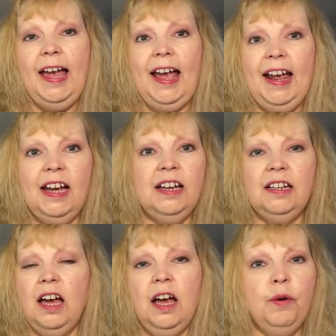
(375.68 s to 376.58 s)

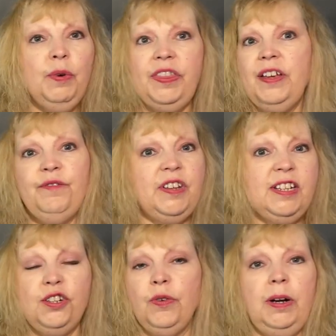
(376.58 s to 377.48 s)
And uh, within
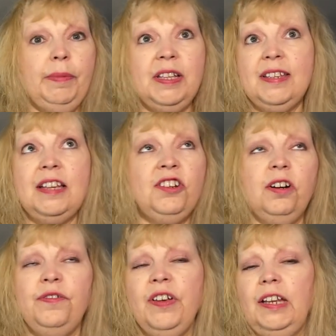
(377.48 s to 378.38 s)
15, 20 minutes, I
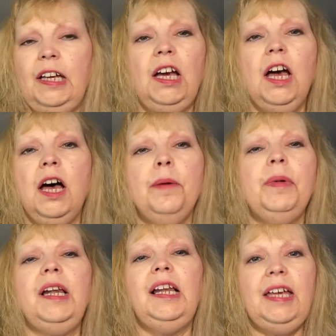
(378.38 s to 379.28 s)
started feeling
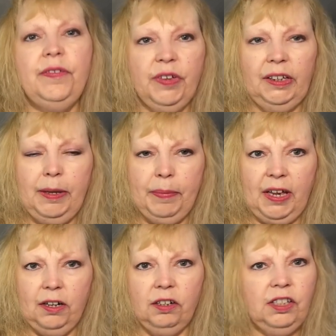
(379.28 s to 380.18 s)
unbelievably
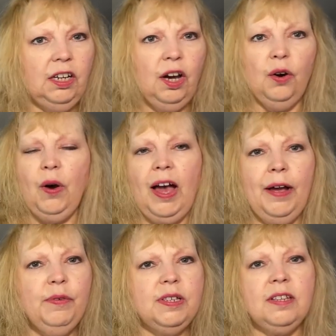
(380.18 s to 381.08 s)
better. You know,
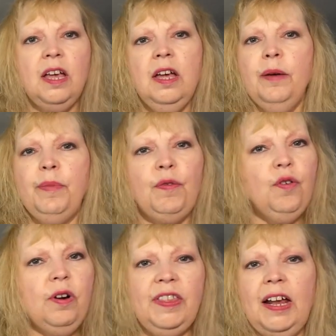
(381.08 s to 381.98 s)
I was,
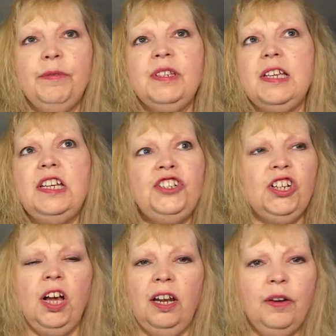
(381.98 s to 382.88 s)
before that, I was
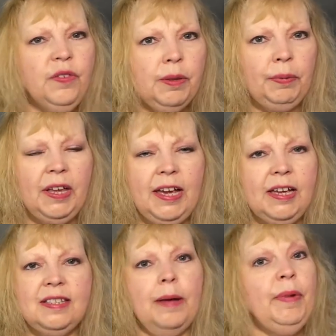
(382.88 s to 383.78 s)
itching all over the
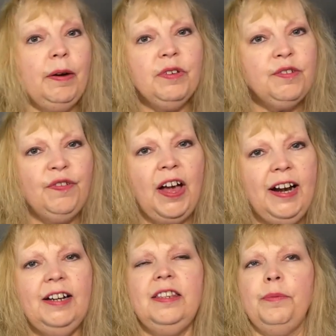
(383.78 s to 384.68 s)
place. I mean, I was
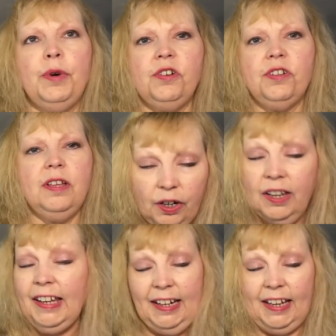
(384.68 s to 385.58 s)
fine in the
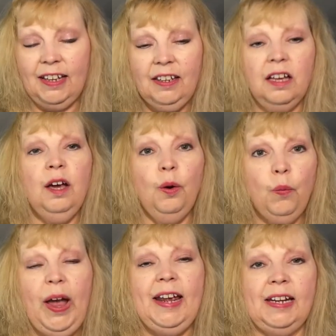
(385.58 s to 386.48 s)
clinic
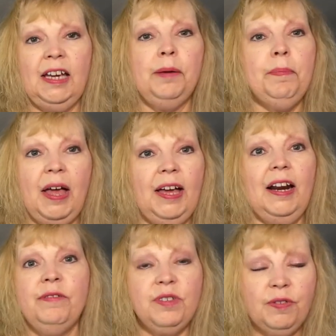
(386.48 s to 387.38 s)
waiting, but
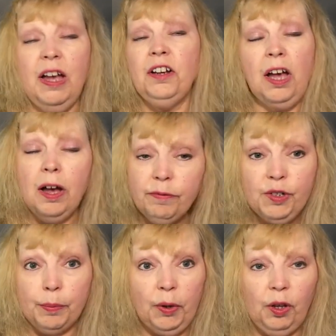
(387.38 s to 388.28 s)
I was
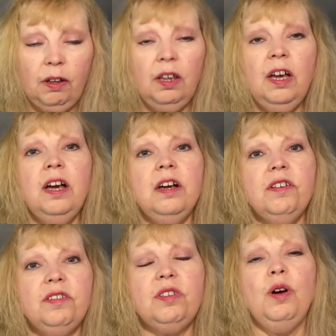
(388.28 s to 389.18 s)
uncomfortable.
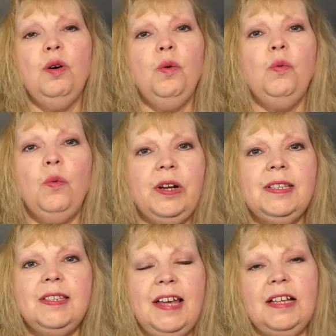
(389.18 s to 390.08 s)
So
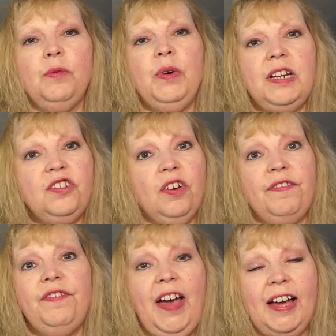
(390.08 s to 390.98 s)
once that went into
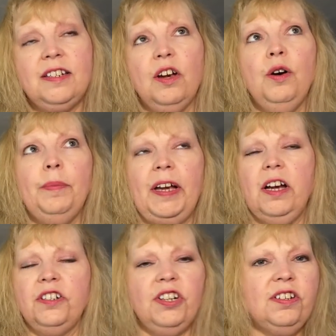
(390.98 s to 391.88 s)
effect, oh my
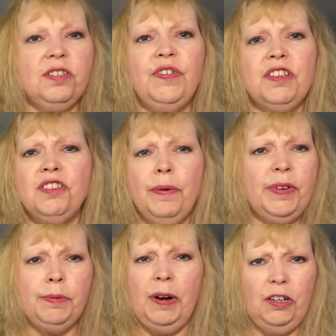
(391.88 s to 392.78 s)
gosh, I just feel so
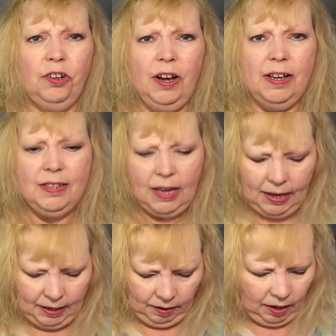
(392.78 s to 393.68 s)
much better, you guys.
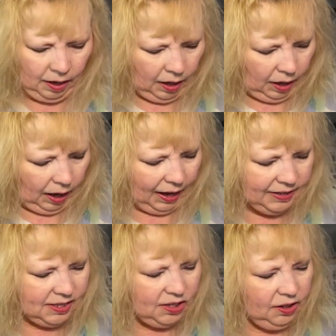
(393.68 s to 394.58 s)
I, I
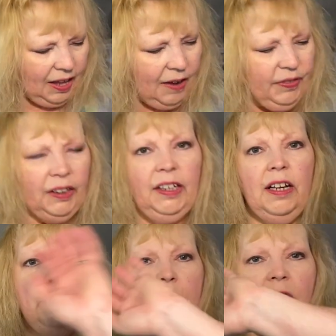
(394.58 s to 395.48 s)
still have a
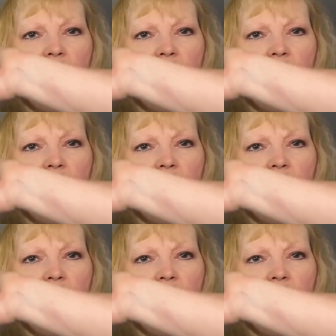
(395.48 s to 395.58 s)
little bit